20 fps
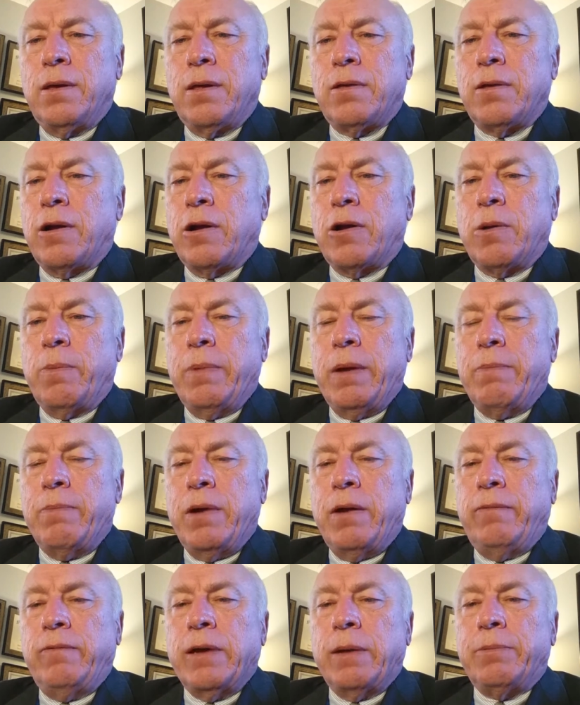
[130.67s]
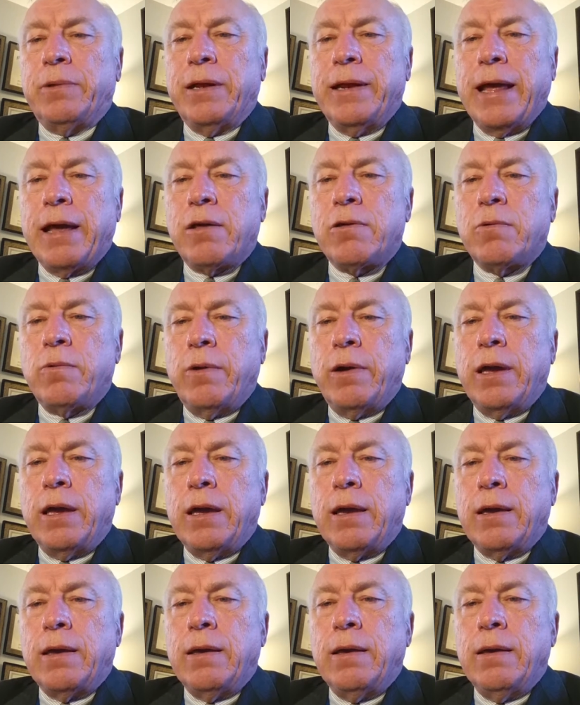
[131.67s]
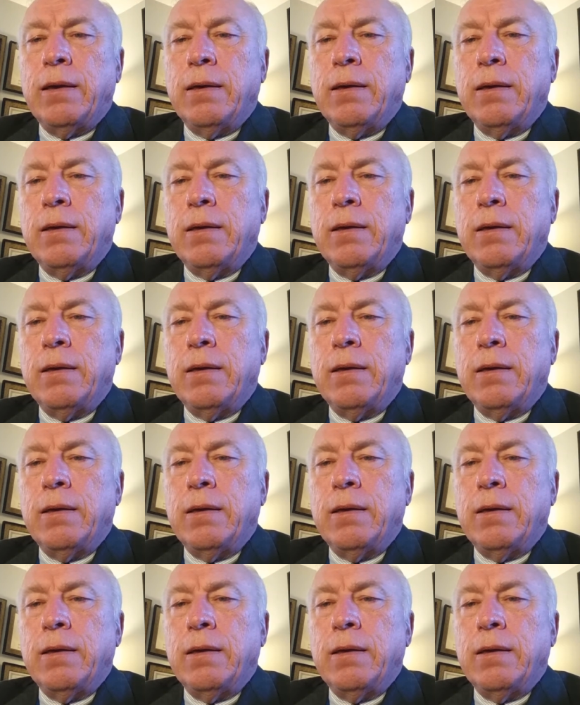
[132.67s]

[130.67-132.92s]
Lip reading: It's not going to be moved up to next week.